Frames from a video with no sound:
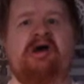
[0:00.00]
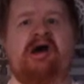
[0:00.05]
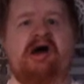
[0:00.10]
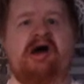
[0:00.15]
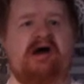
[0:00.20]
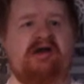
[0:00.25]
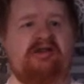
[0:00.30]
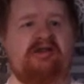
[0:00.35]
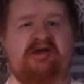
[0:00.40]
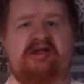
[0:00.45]

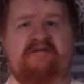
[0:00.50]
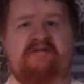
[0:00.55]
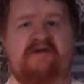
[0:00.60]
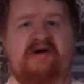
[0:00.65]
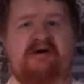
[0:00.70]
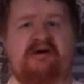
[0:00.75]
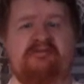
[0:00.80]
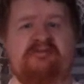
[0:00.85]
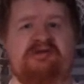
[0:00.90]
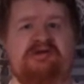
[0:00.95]
and let the
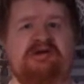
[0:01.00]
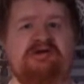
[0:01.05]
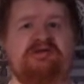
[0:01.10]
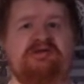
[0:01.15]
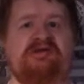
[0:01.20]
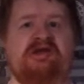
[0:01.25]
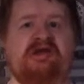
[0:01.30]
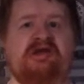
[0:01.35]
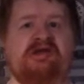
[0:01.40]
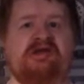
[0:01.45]
family
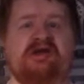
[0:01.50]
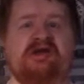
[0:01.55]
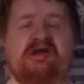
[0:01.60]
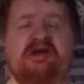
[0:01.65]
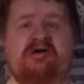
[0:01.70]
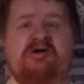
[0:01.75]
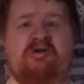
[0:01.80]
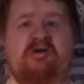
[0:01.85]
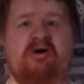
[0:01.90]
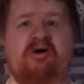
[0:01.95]
take
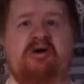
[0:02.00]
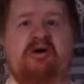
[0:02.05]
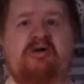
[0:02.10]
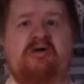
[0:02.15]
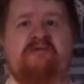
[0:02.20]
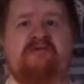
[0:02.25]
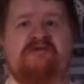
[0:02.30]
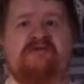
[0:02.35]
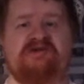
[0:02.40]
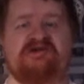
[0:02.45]
care
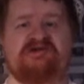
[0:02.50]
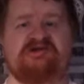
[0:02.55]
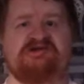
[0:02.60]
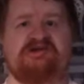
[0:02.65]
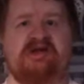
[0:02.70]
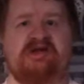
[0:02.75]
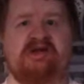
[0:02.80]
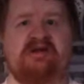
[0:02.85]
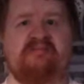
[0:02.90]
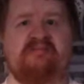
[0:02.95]
of the
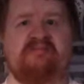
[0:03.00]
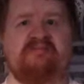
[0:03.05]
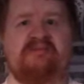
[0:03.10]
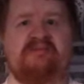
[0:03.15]
estate.